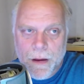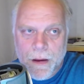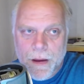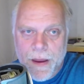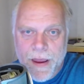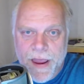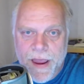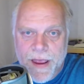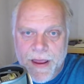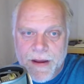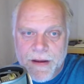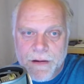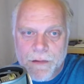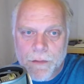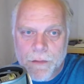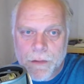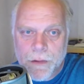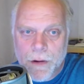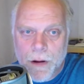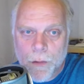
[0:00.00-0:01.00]
And,
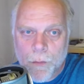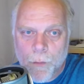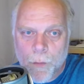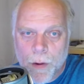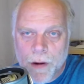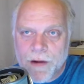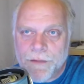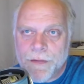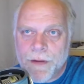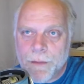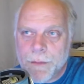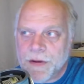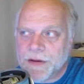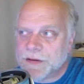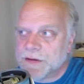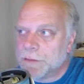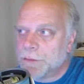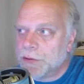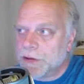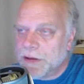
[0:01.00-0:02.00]
you know, one of them is
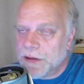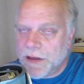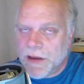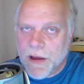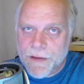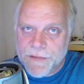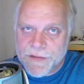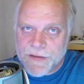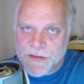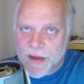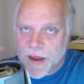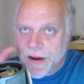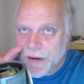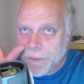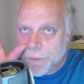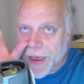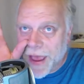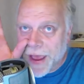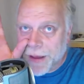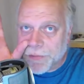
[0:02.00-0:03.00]
completely offsite,
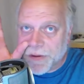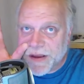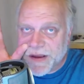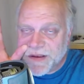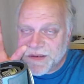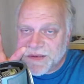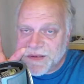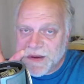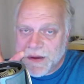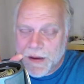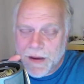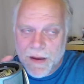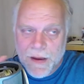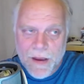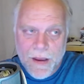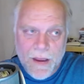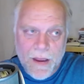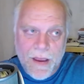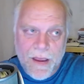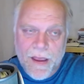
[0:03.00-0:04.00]
Backblaze.
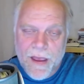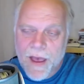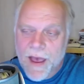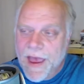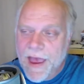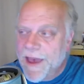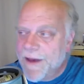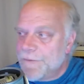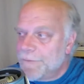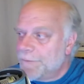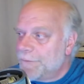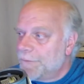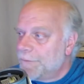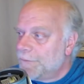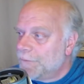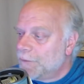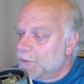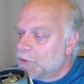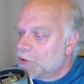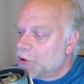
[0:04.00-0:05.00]
I have
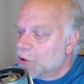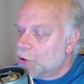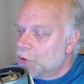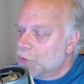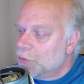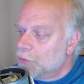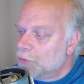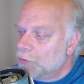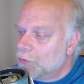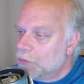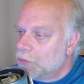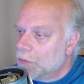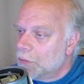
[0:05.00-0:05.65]
two